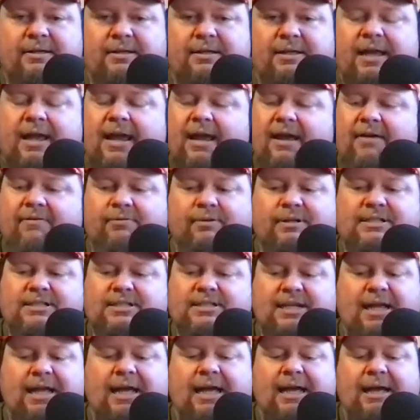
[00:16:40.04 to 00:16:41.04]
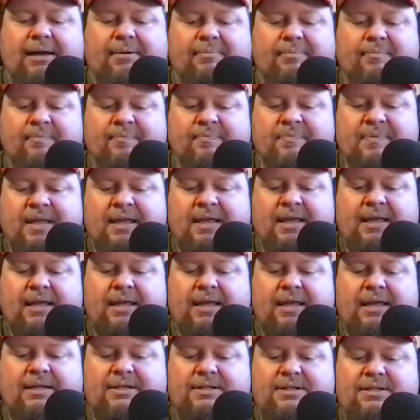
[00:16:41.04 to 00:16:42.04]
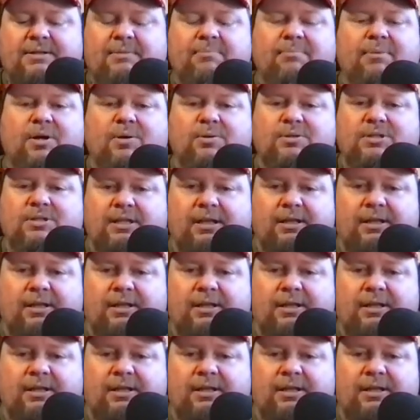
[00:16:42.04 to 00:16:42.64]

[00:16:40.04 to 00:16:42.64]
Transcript: every time is the most